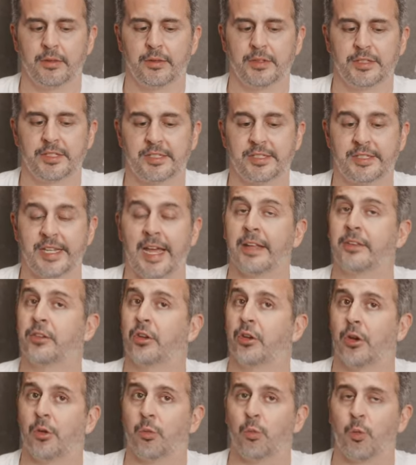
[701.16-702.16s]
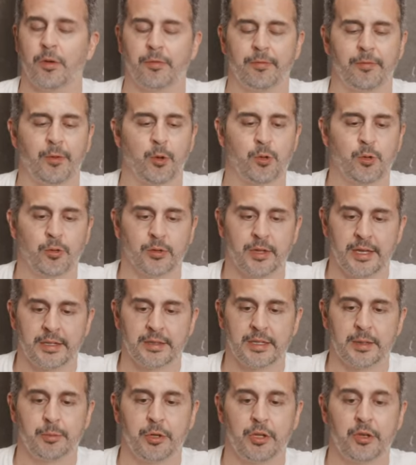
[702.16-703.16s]
set on what focal length
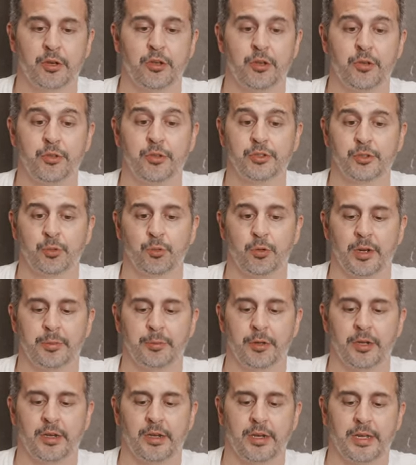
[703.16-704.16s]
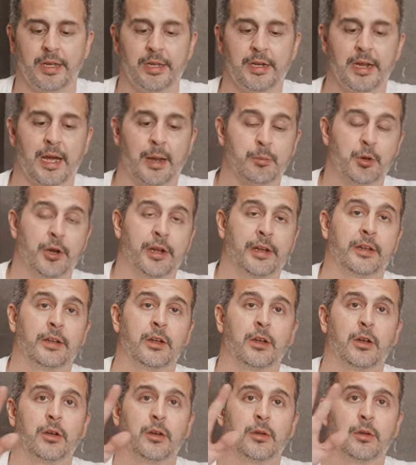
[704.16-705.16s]
I'm going to use or what I'm going to need, I bring
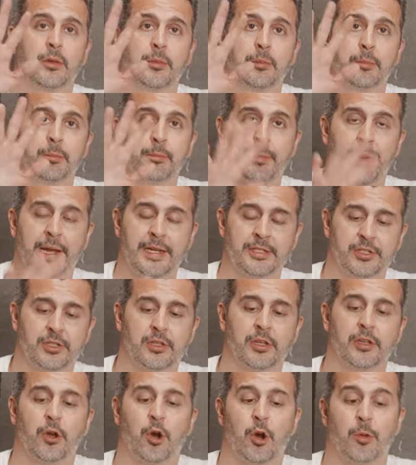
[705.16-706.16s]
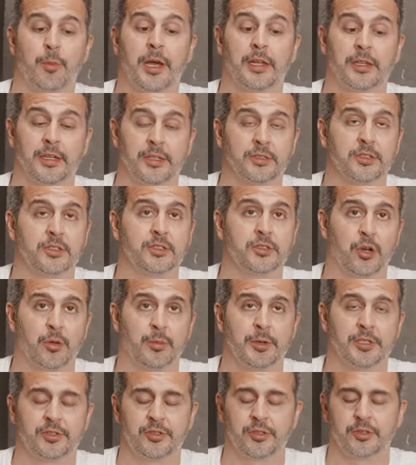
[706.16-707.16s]
basically all my lenses, all
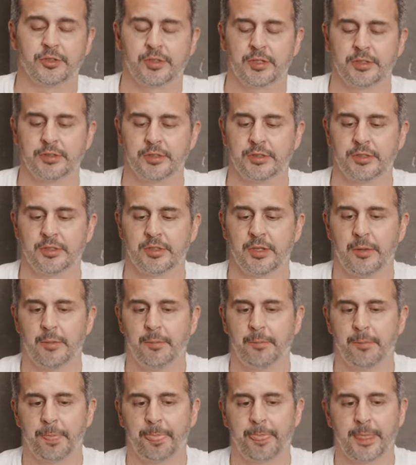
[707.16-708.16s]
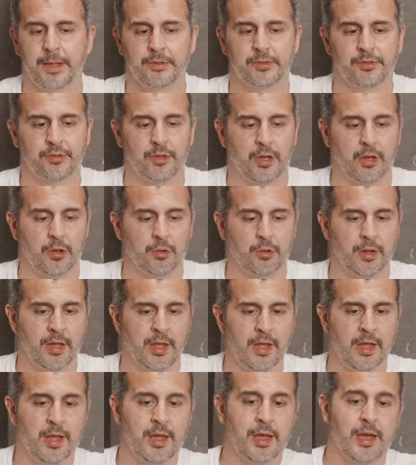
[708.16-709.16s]
my stills lenses. So
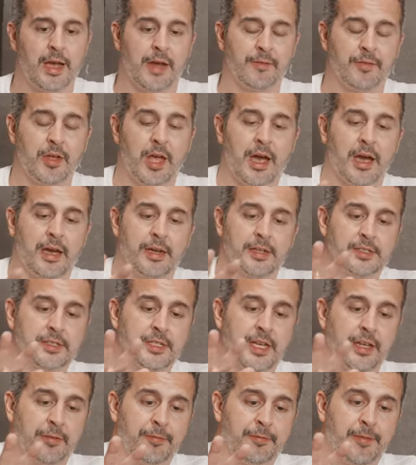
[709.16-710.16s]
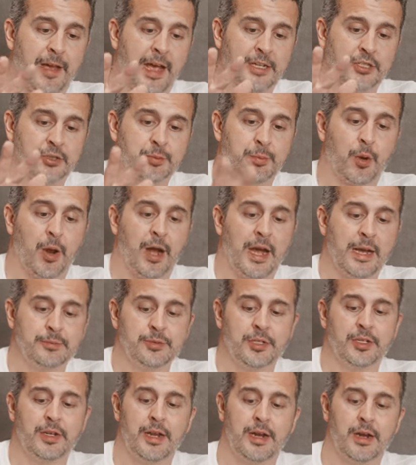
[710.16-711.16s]
I've got a set of fast primes
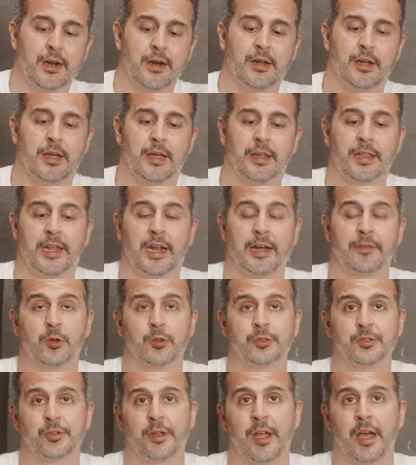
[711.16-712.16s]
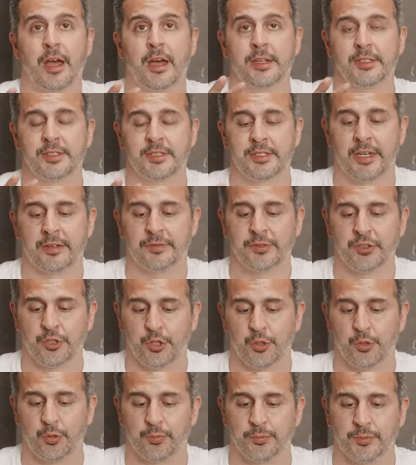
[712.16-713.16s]
in here, and then I've also got a set of
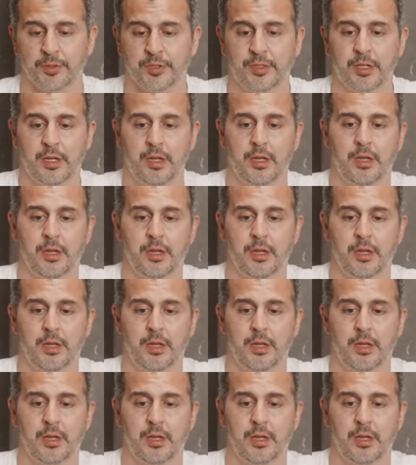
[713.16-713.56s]
zooms.